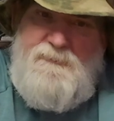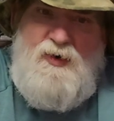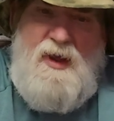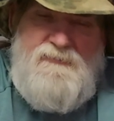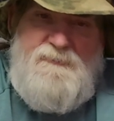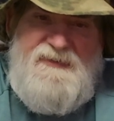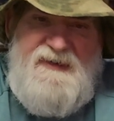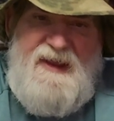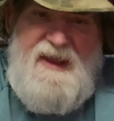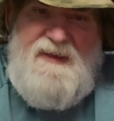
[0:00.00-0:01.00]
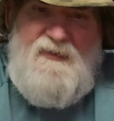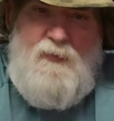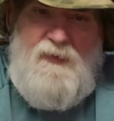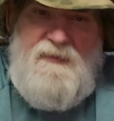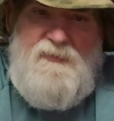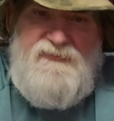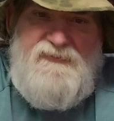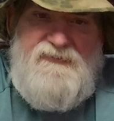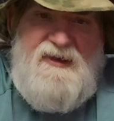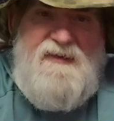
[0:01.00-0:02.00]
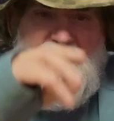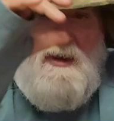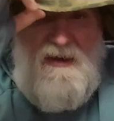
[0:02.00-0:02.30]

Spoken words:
probably the hat I'll wear most of the time.